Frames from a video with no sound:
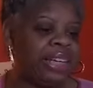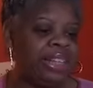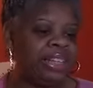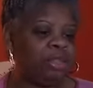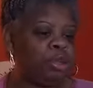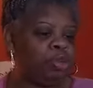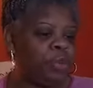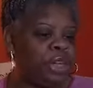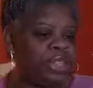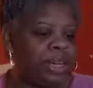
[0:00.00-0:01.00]
And it's
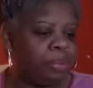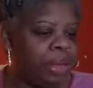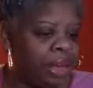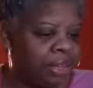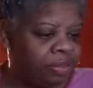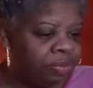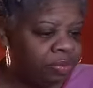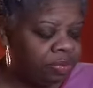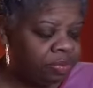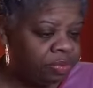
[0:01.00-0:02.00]
not black either. The
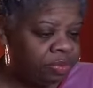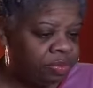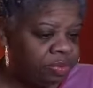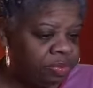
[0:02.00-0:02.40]
toothpaste ain't